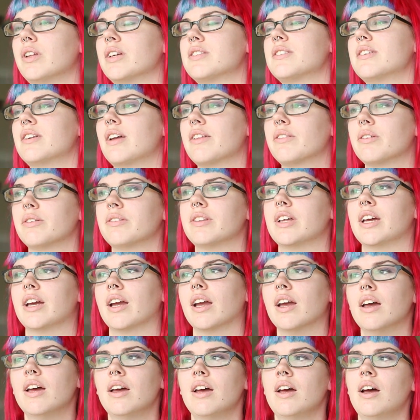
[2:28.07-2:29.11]
That's another
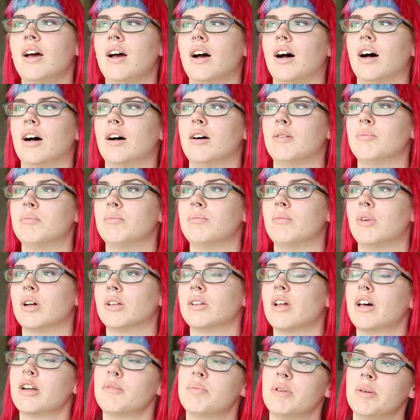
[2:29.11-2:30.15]
thing. A
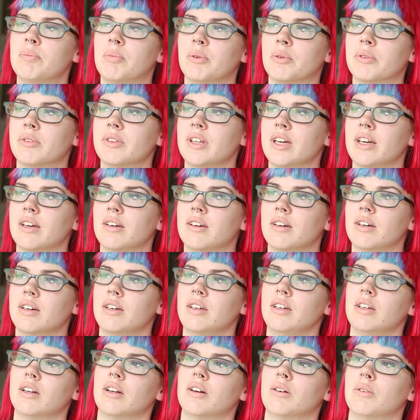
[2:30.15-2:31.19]
lot of people think,
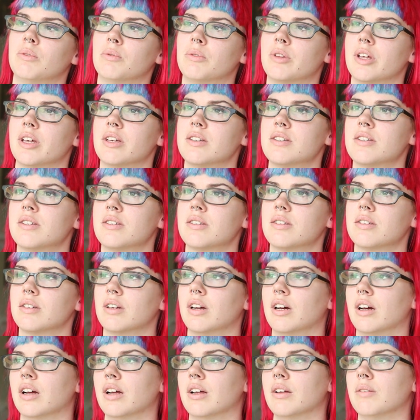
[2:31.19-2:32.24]
you know, that
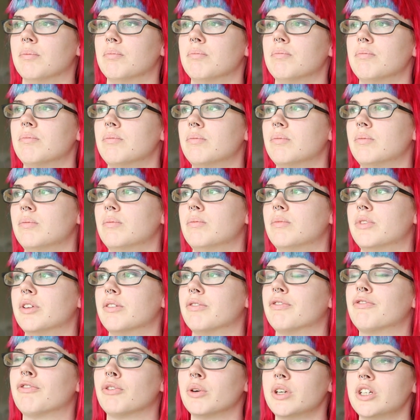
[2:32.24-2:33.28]

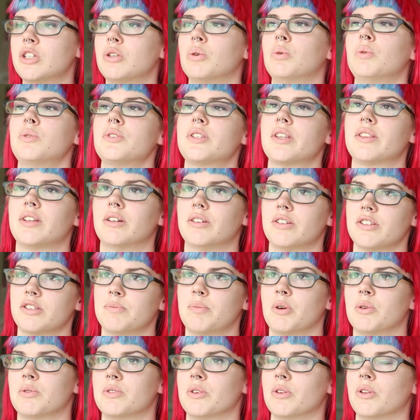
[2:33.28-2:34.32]
the free tools at their
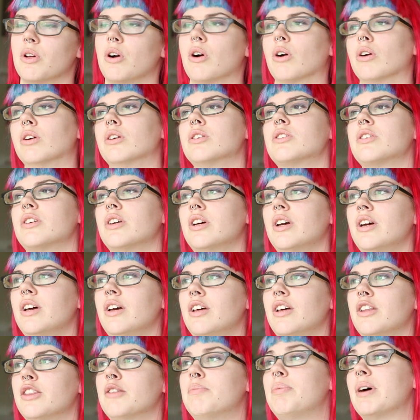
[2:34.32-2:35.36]
disposal aren't
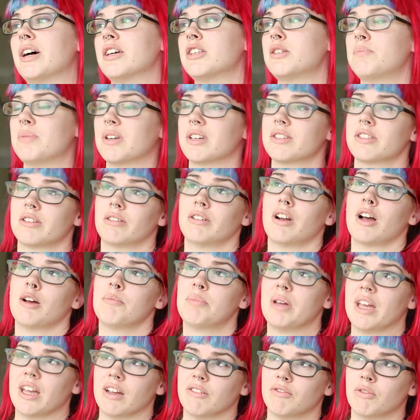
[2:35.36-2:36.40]
the best because they're
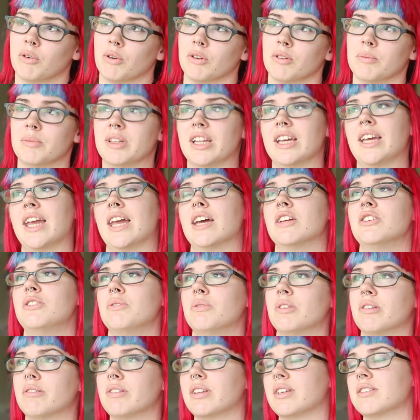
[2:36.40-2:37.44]
not paying for them and they can't
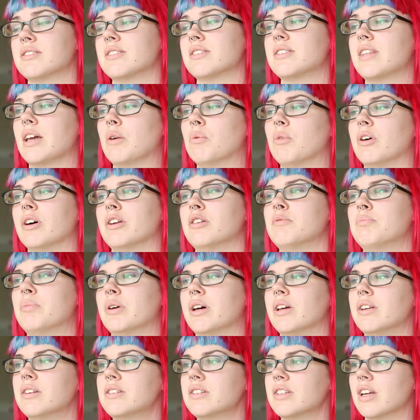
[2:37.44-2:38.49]
do the things that they want,
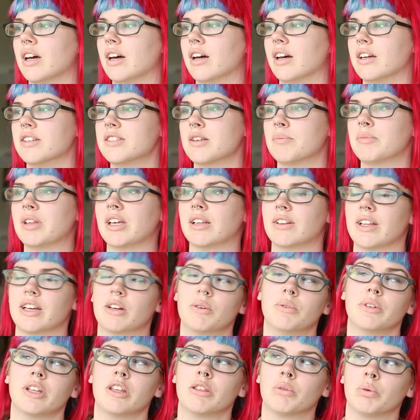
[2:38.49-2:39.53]
but something
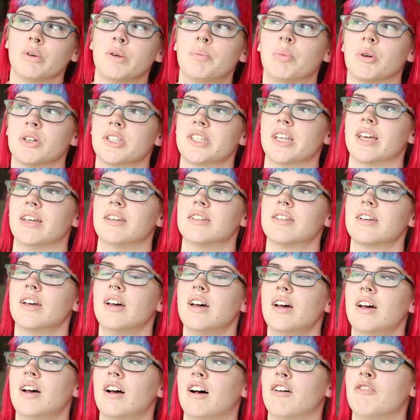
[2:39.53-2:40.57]
like only 3%
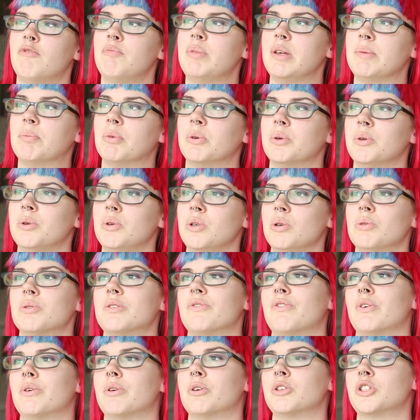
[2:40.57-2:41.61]
of people who
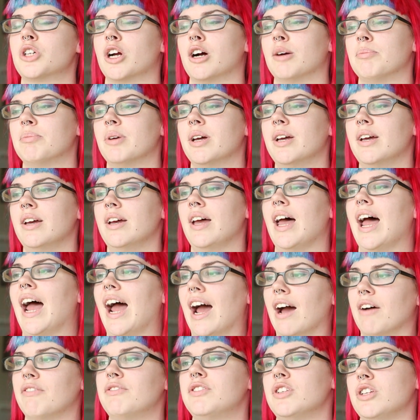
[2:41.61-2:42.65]
use Photoshop
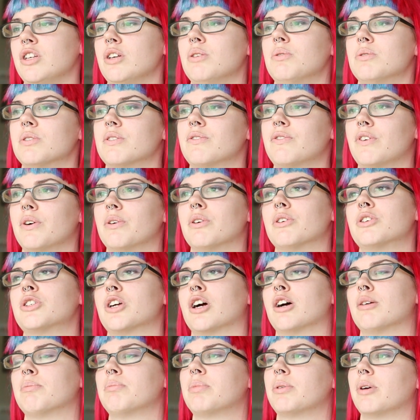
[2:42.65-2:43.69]
have to use
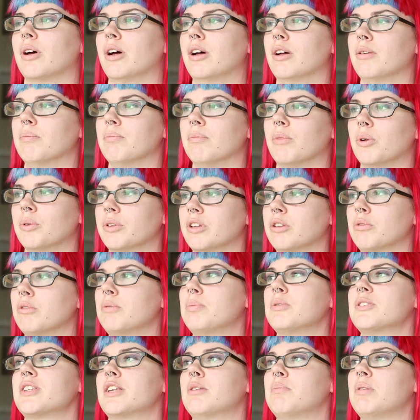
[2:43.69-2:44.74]
Photoshop. Only
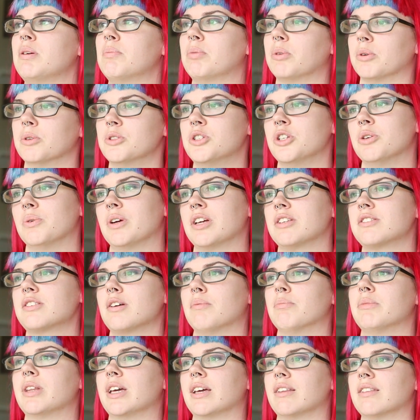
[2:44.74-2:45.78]
3% of people are doing
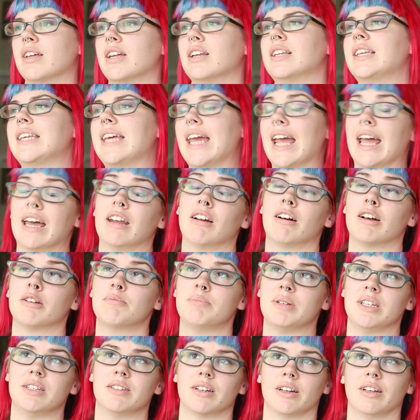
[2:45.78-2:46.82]
something that
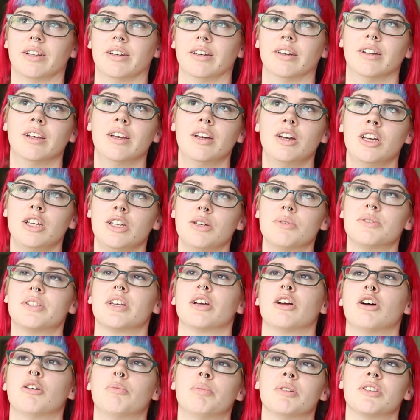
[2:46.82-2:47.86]
cannot be done
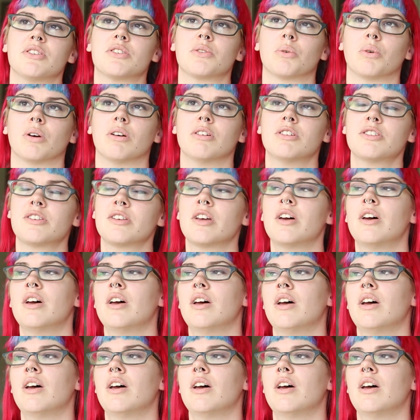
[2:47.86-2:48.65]
using open source.